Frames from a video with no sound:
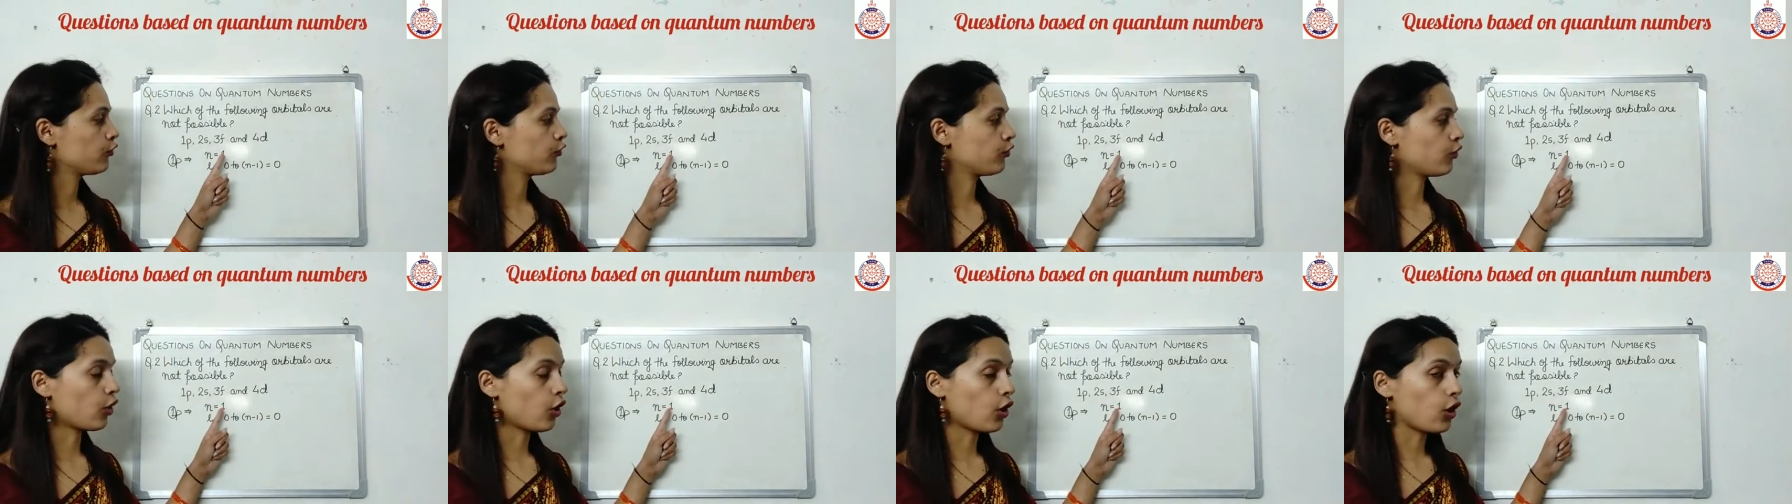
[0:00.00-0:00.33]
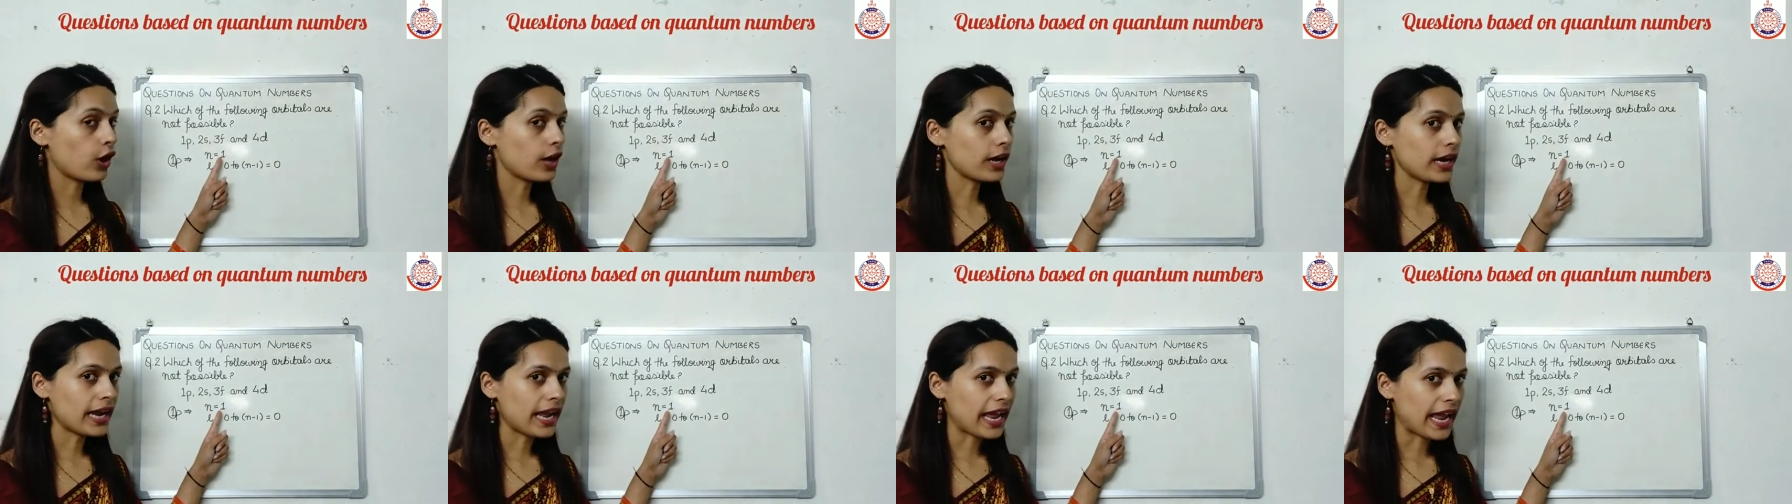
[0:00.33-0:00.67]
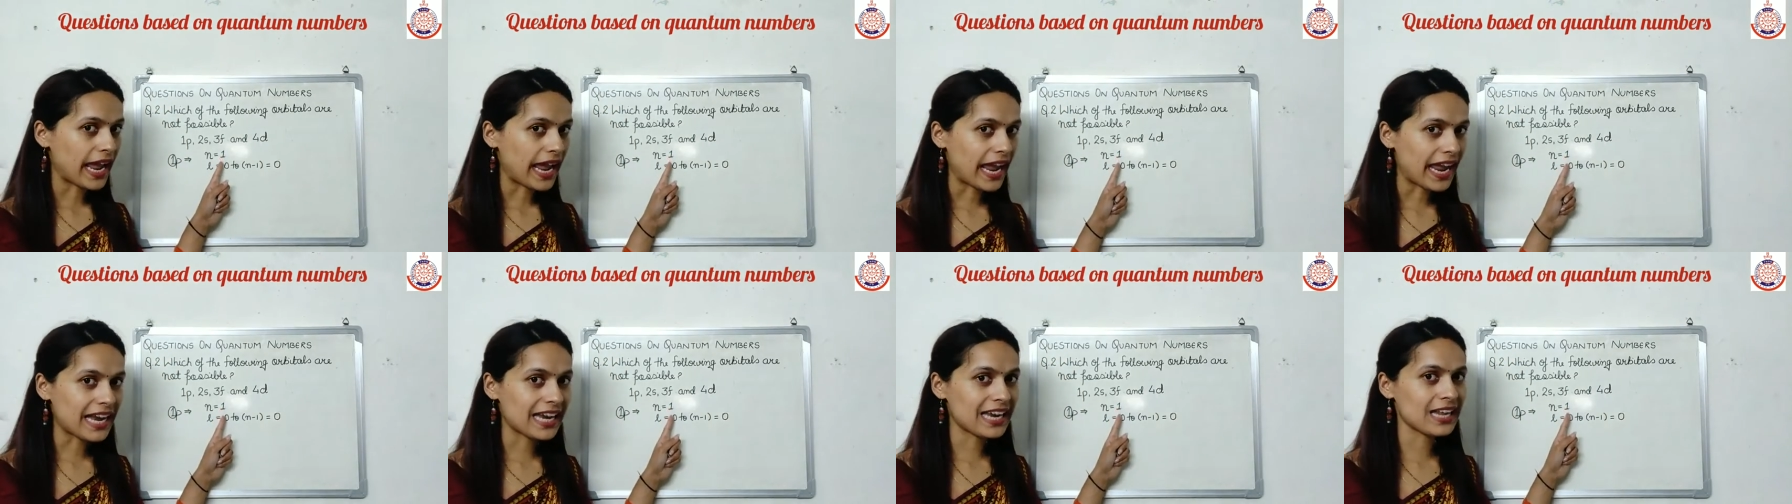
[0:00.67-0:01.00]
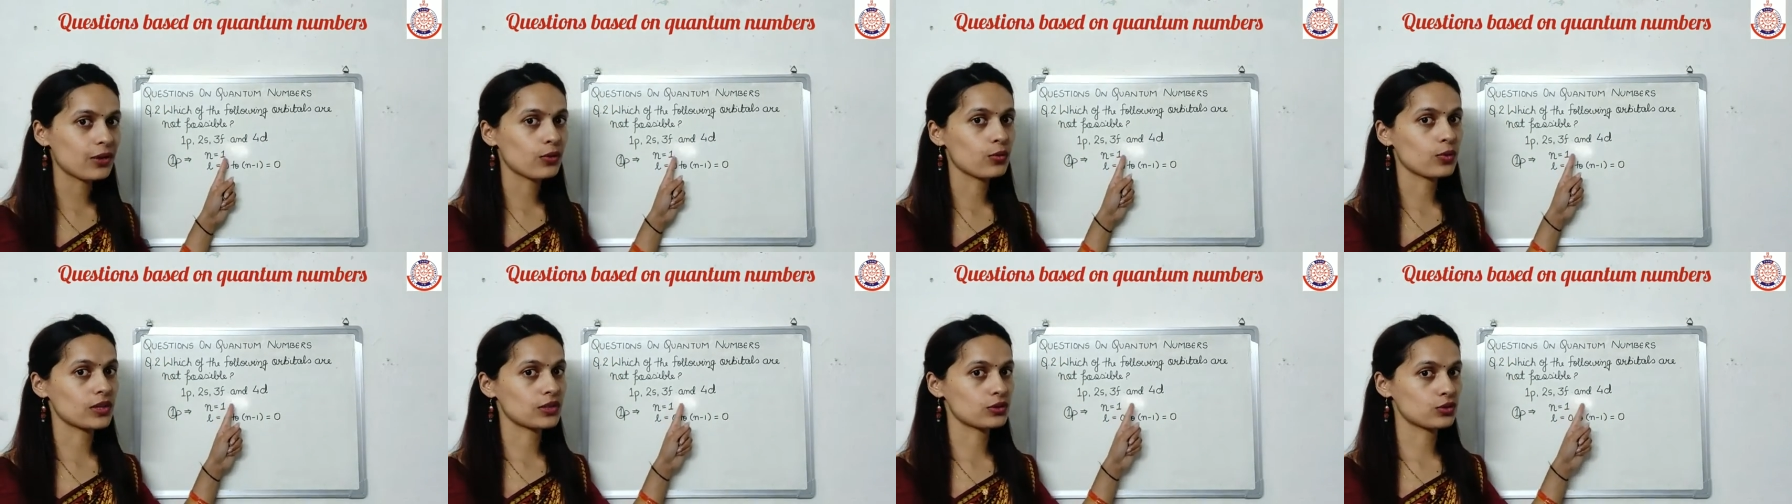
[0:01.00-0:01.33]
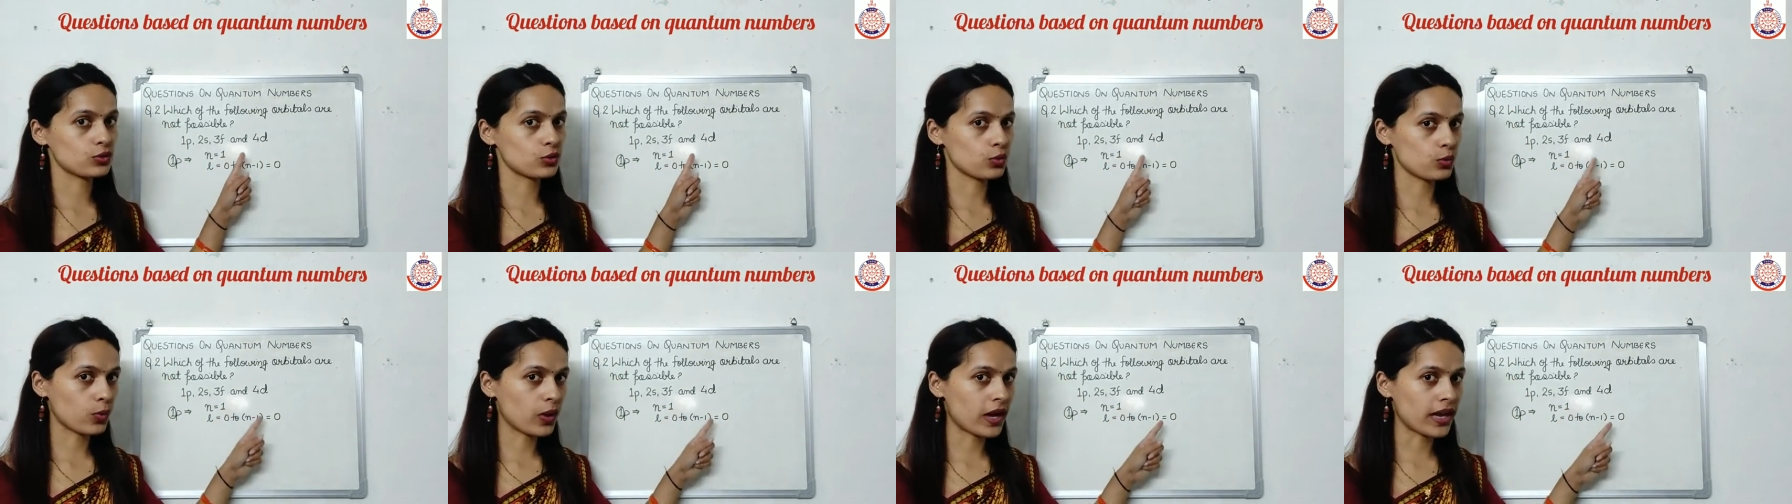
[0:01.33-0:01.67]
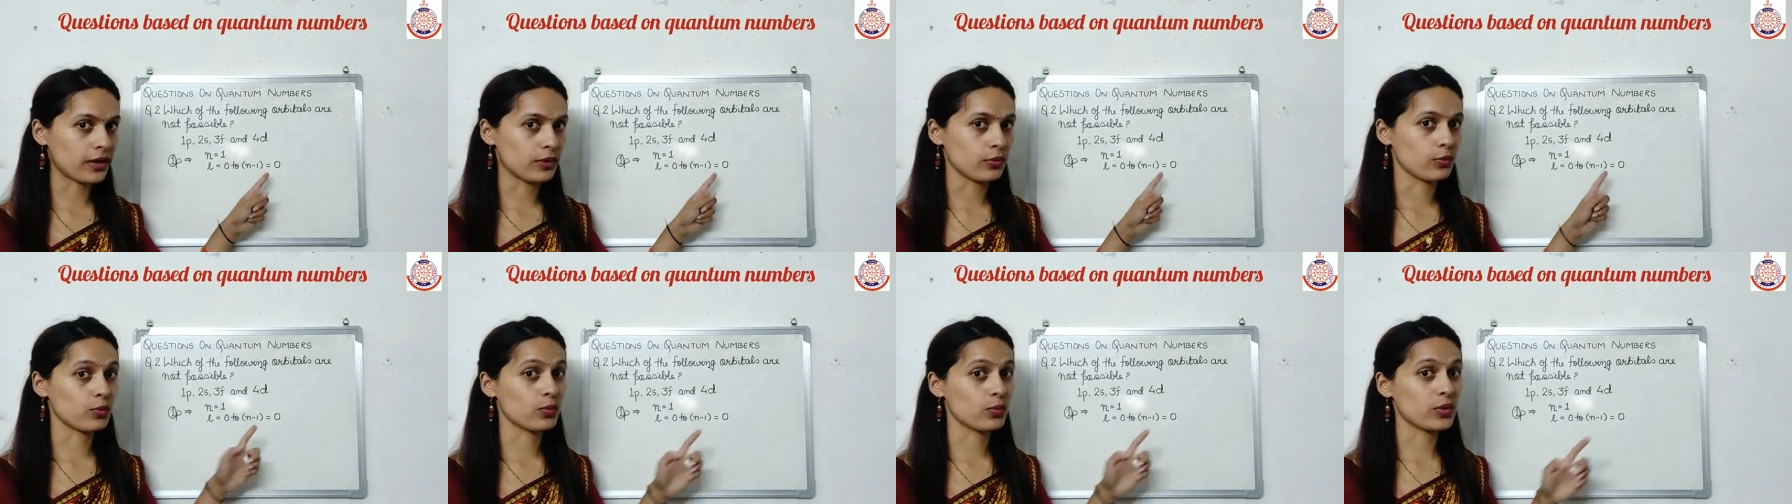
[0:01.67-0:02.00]
For n equals to
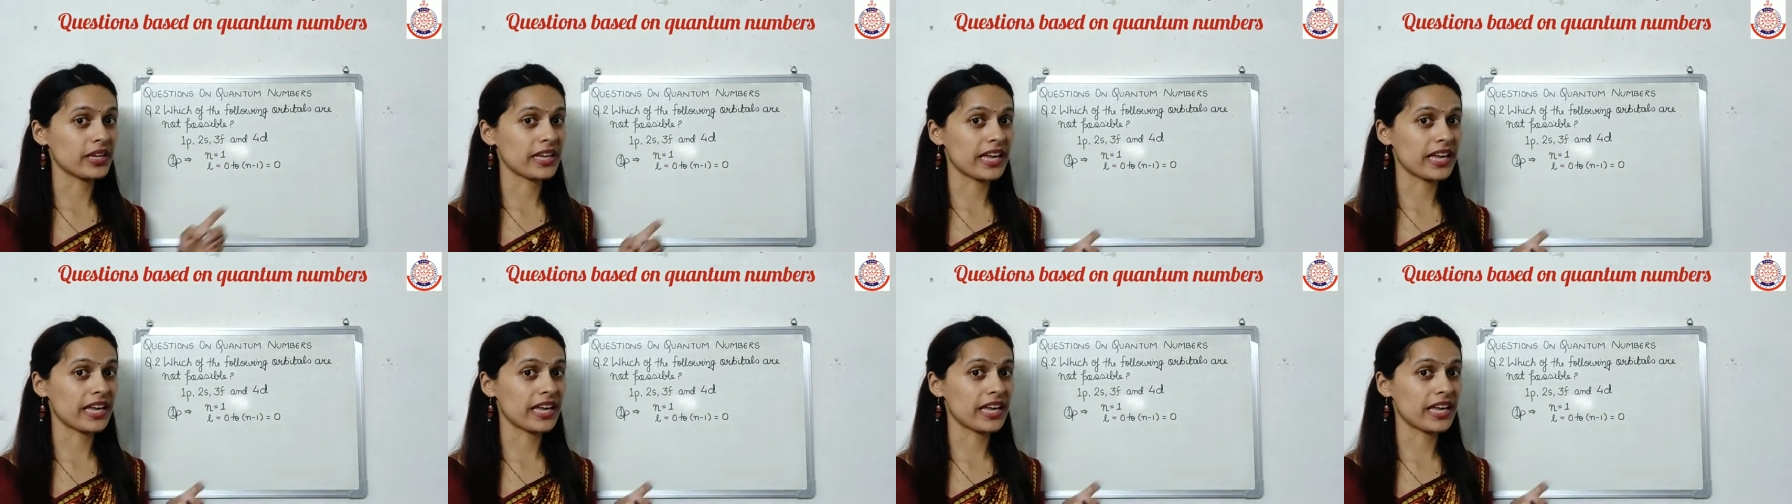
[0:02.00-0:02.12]
1,